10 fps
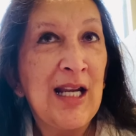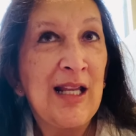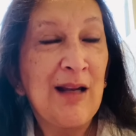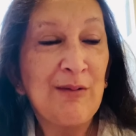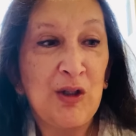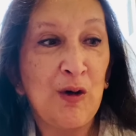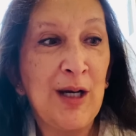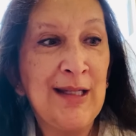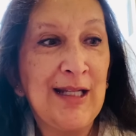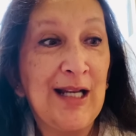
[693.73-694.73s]
That was
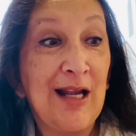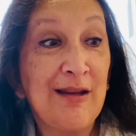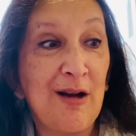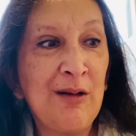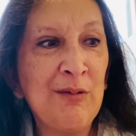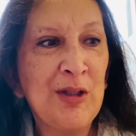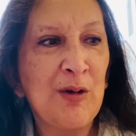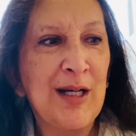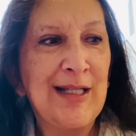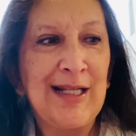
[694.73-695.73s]
crazy. And I thought it was
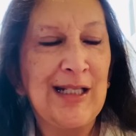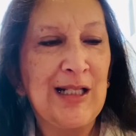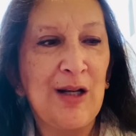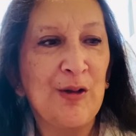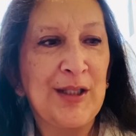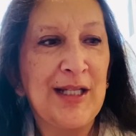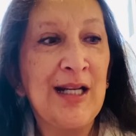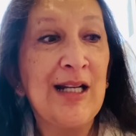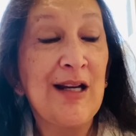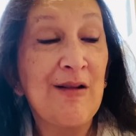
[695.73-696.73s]
crazy. I didn't
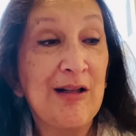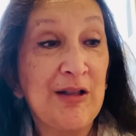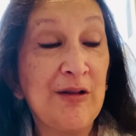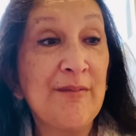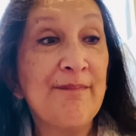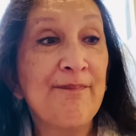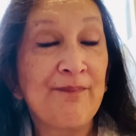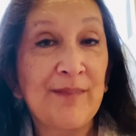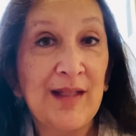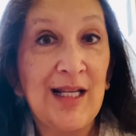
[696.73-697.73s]
understand it. Now I do.
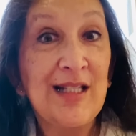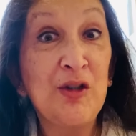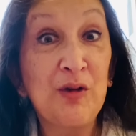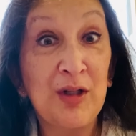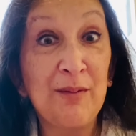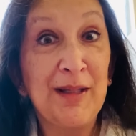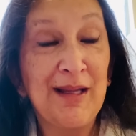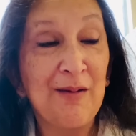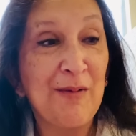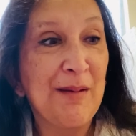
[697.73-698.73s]
You're going to be
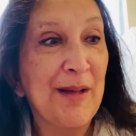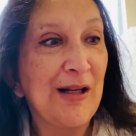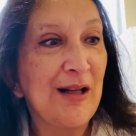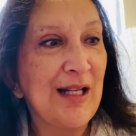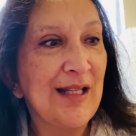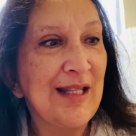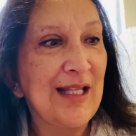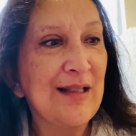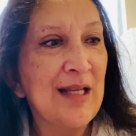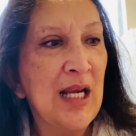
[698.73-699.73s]
that way about a lot of
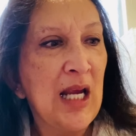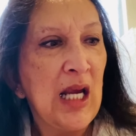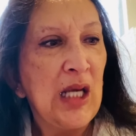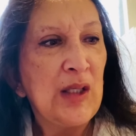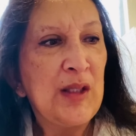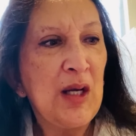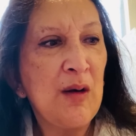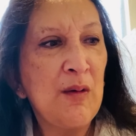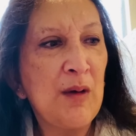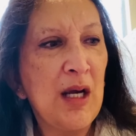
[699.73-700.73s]
things.
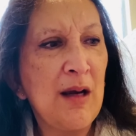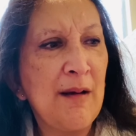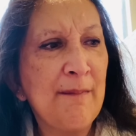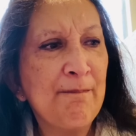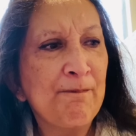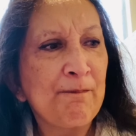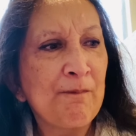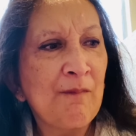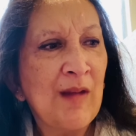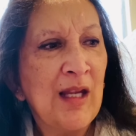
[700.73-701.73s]
So
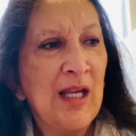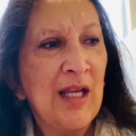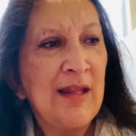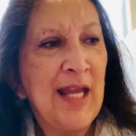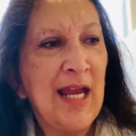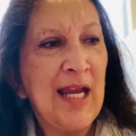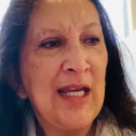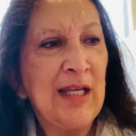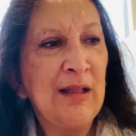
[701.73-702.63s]
their